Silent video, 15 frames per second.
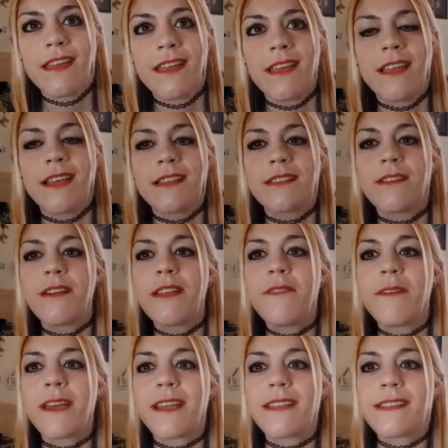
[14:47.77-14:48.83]
So
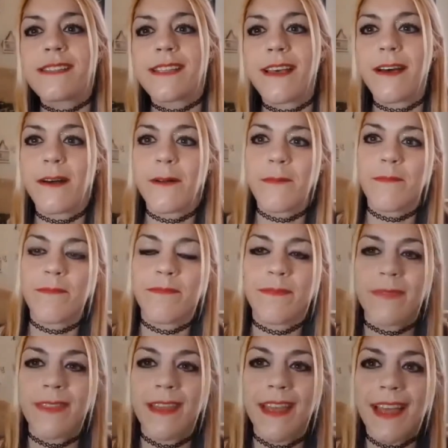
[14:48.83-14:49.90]
anyways, um,
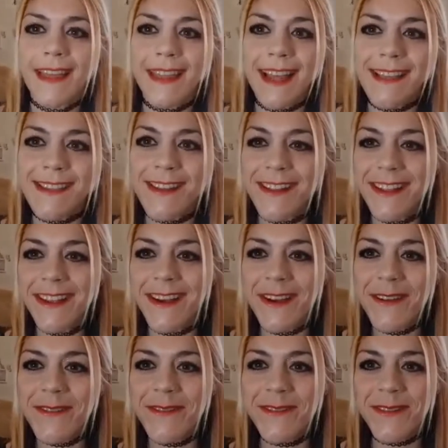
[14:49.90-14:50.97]
that's all I
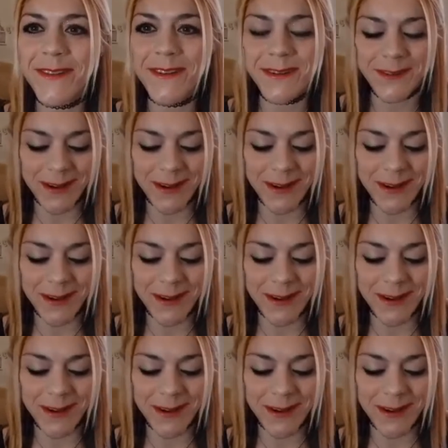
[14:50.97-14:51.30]
got for